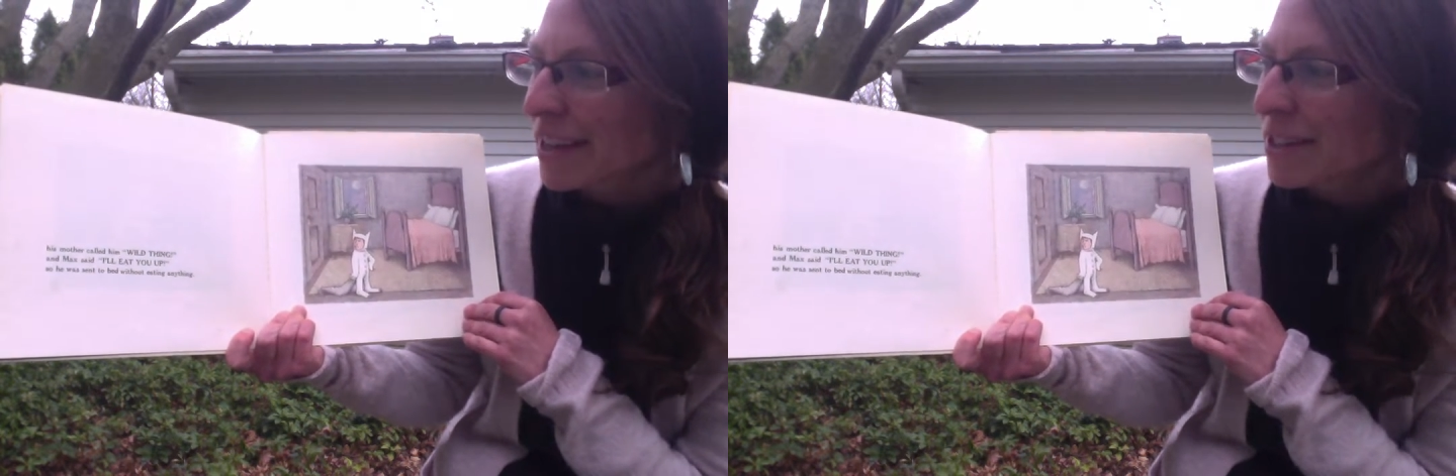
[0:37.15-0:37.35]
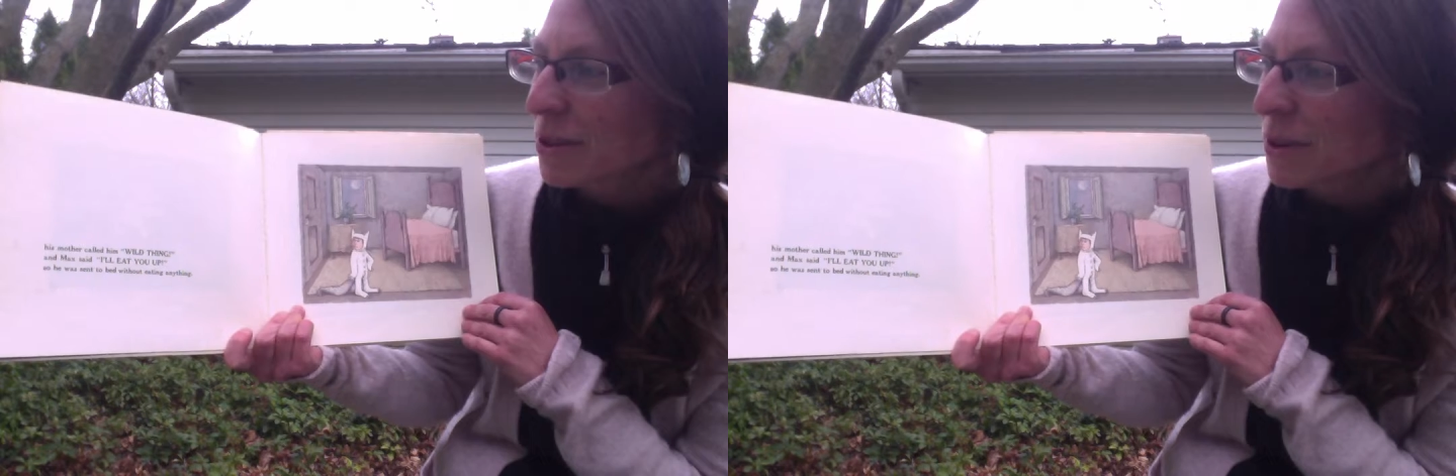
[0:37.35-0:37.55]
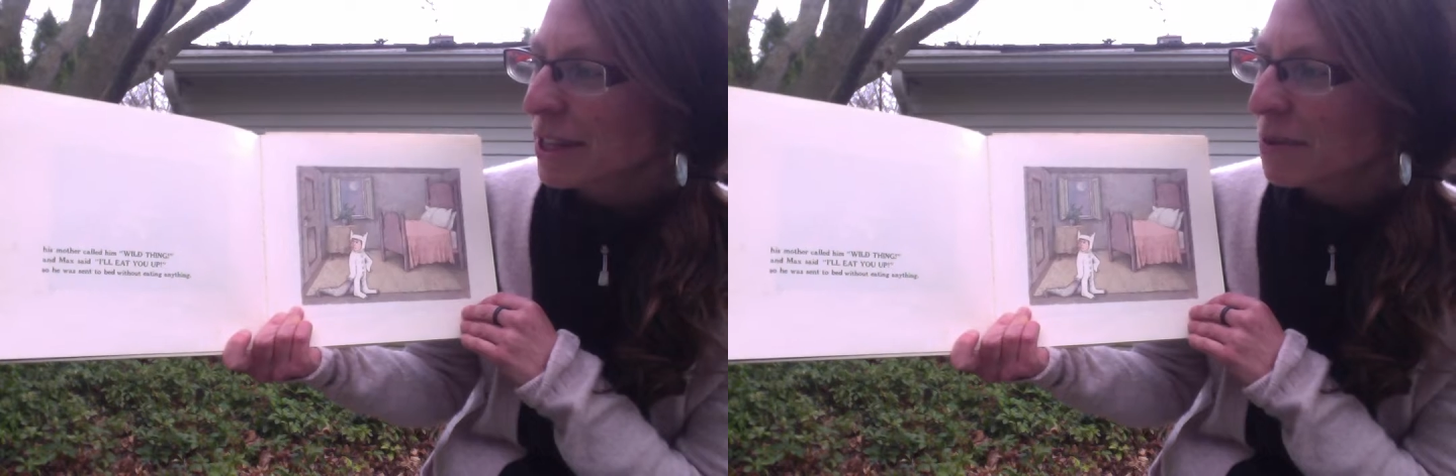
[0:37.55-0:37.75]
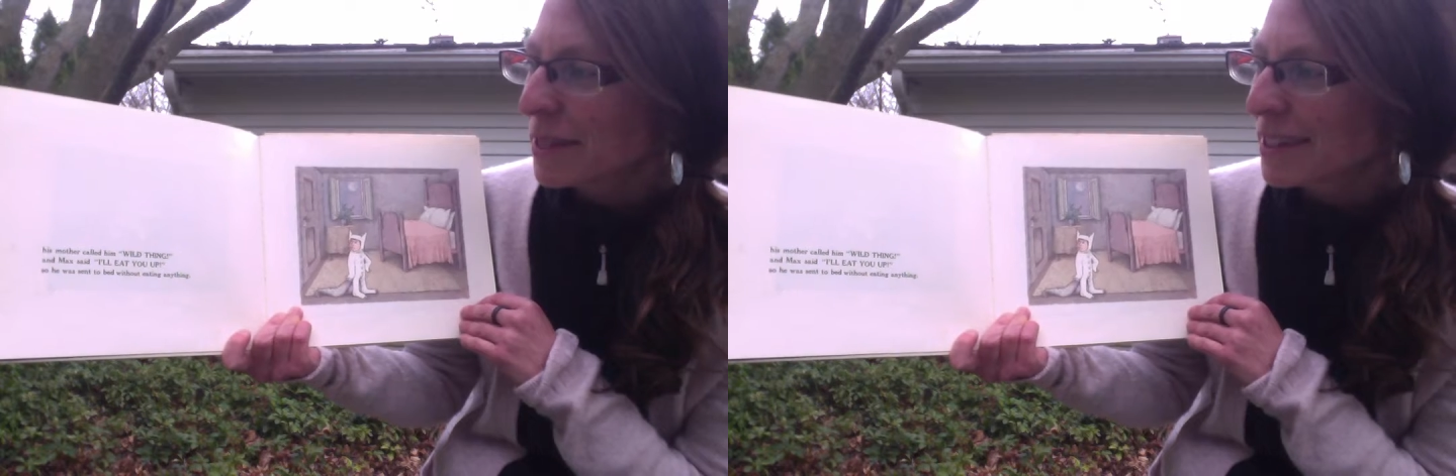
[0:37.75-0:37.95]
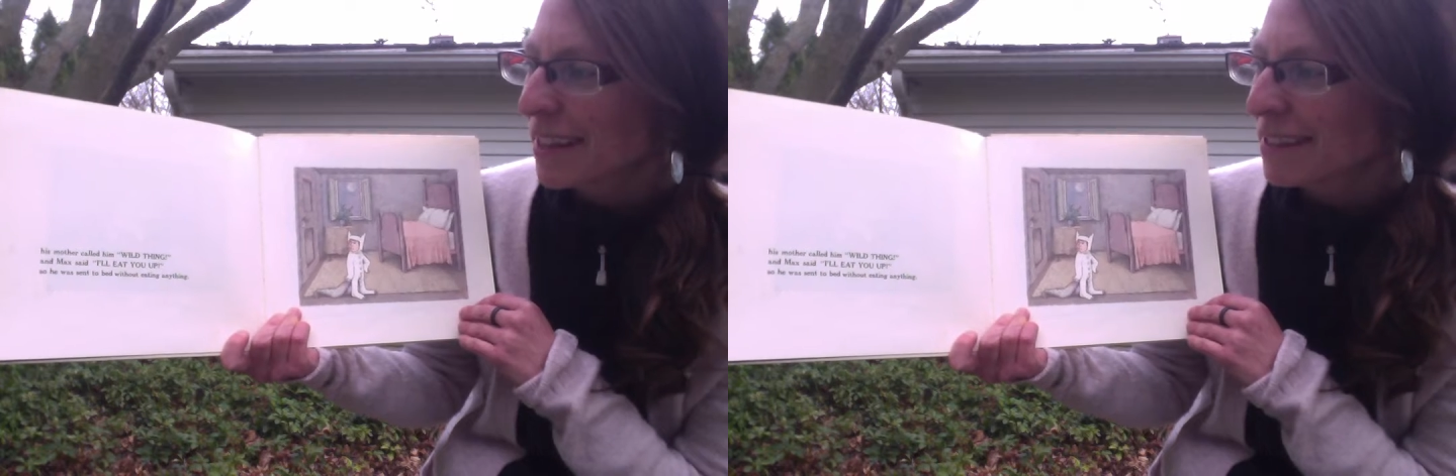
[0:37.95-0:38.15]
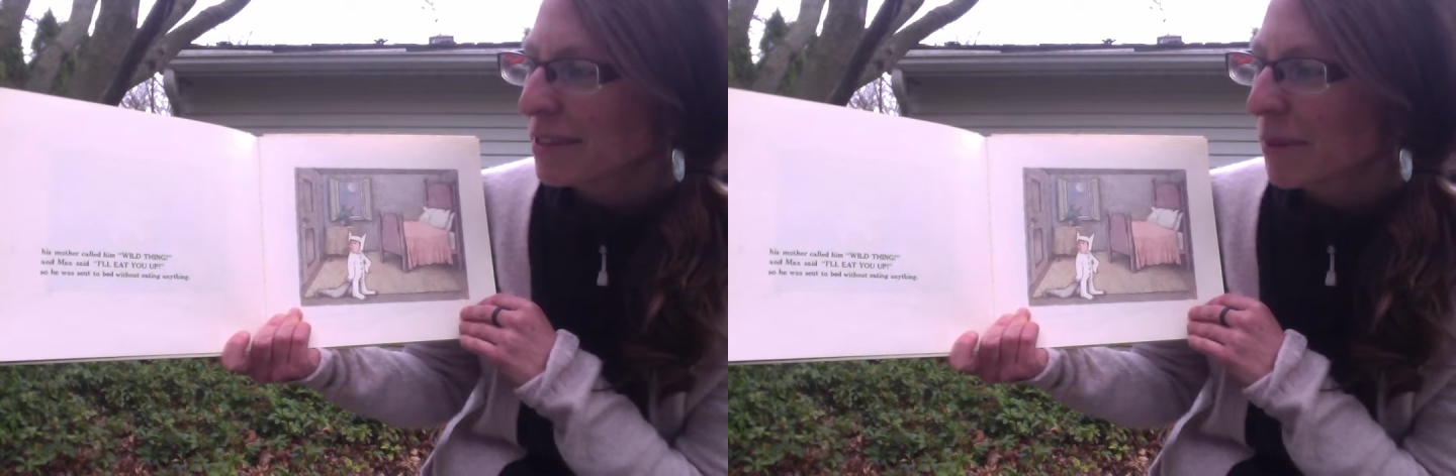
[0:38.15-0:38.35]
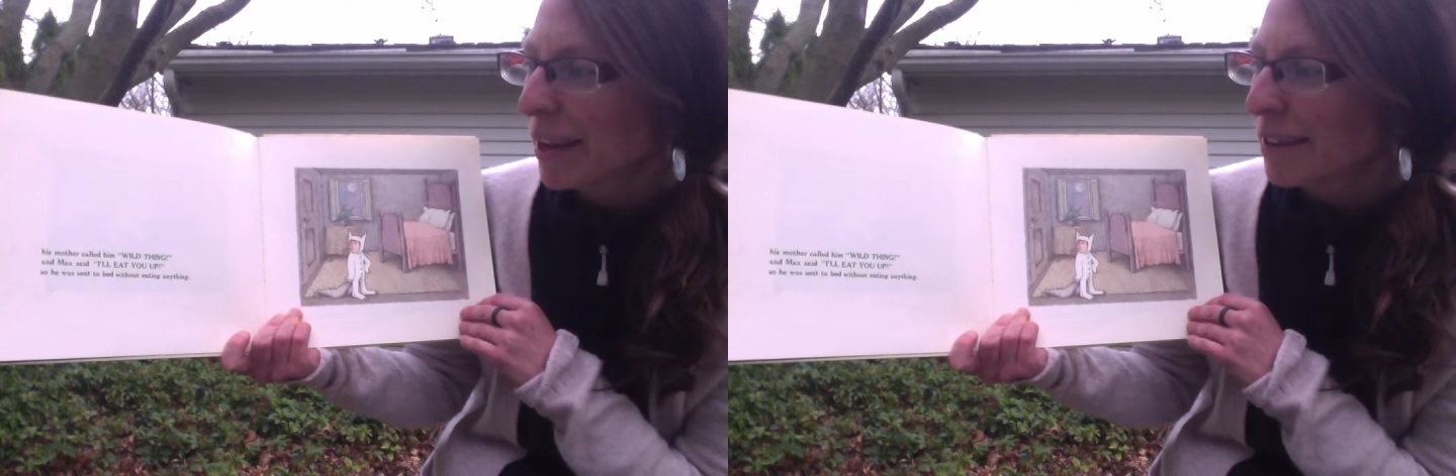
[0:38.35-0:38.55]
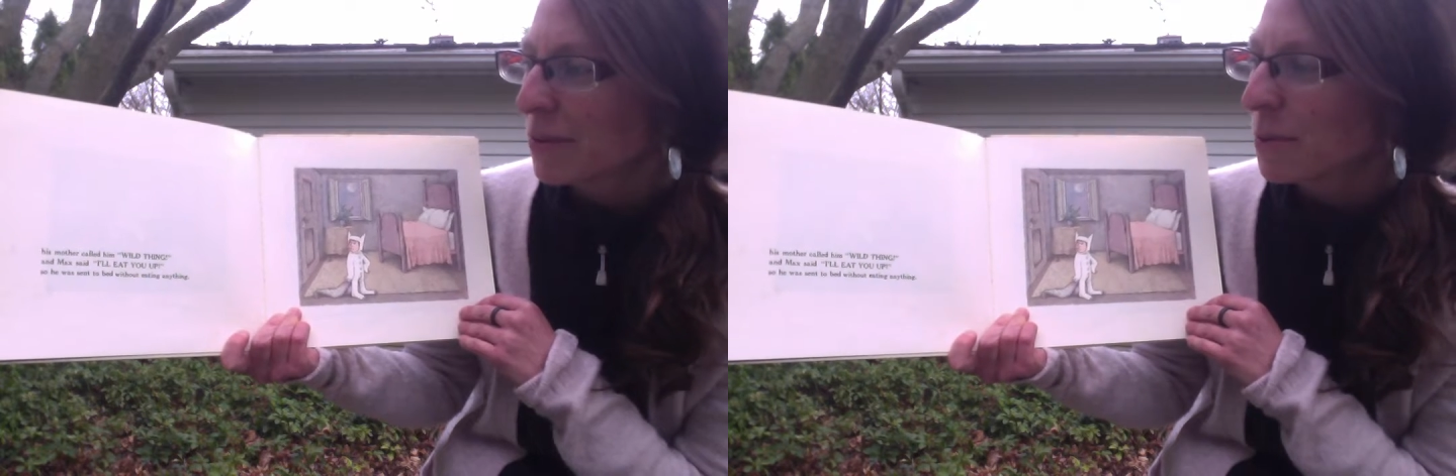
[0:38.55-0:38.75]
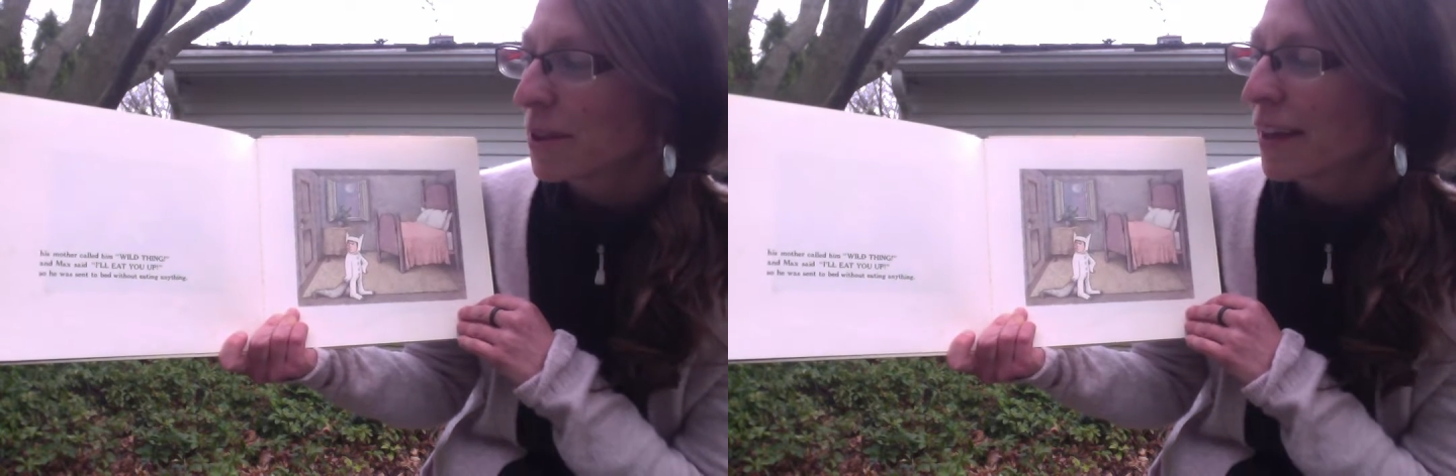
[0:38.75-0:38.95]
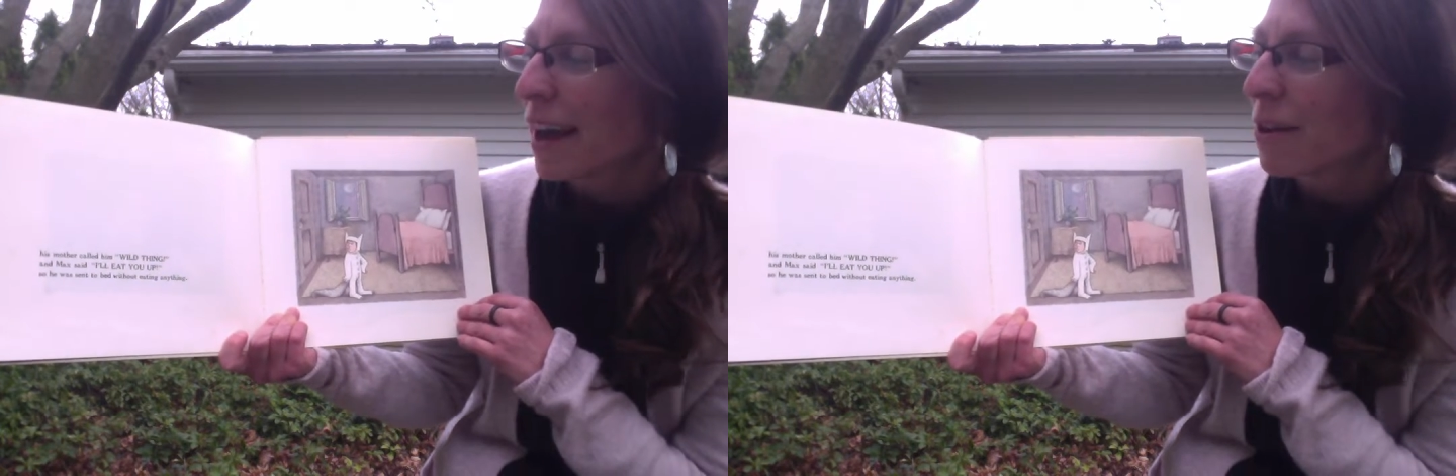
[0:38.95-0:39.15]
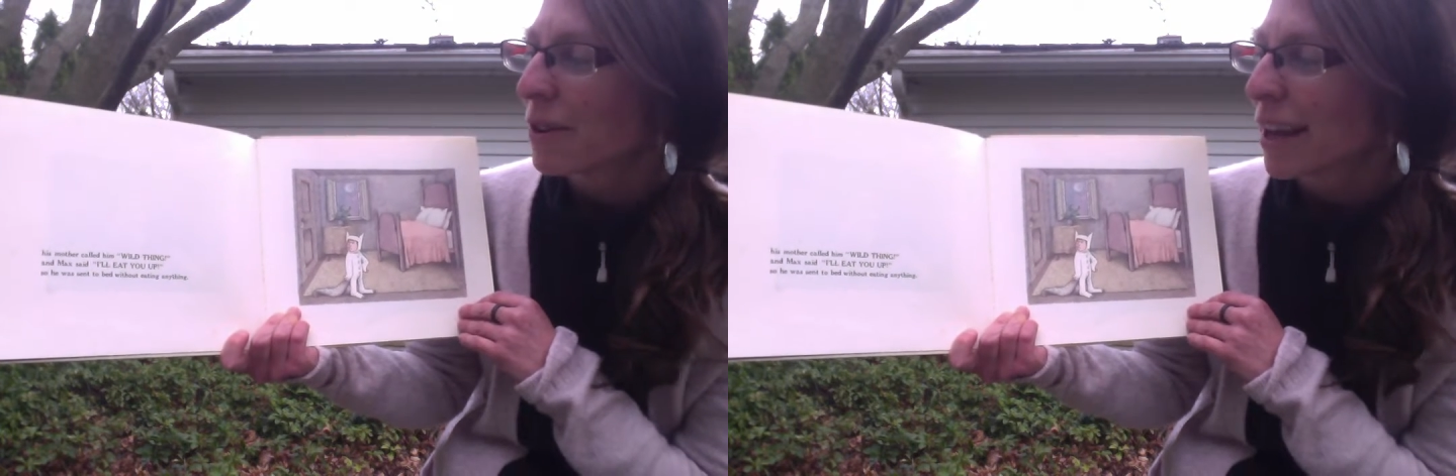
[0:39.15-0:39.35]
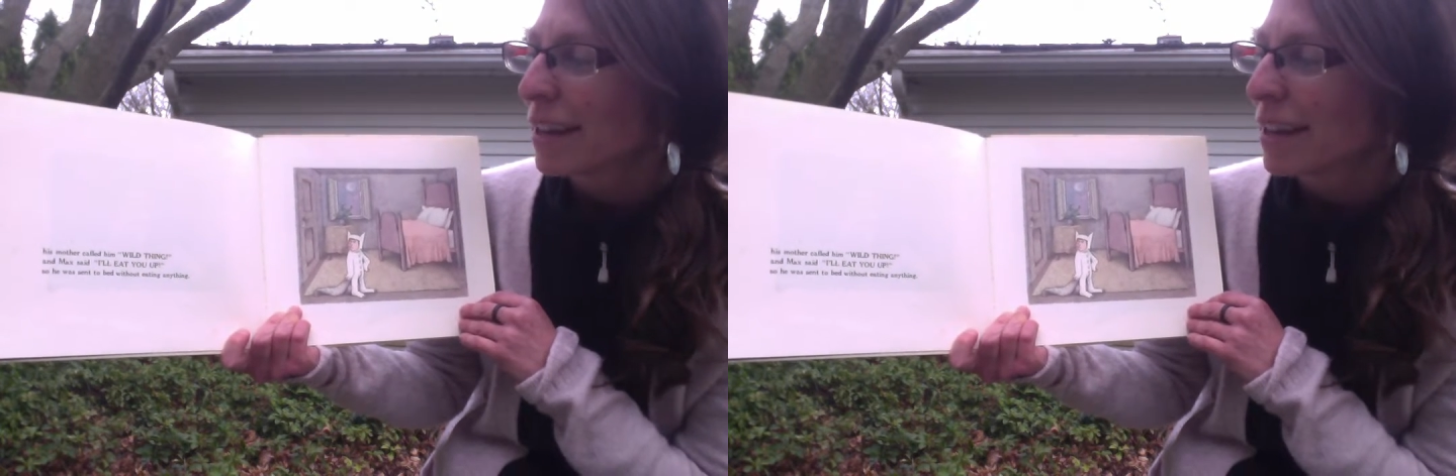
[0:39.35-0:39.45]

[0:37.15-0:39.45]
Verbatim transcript: So he was sent to bed without